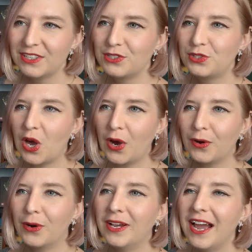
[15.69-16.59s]

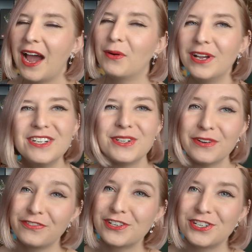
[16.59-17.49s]
So I wanted to do
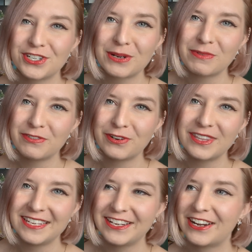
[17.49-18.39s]
it for sure before
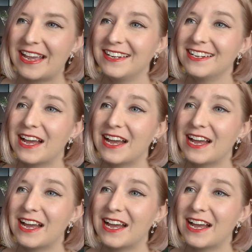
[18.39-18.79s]
the year ended.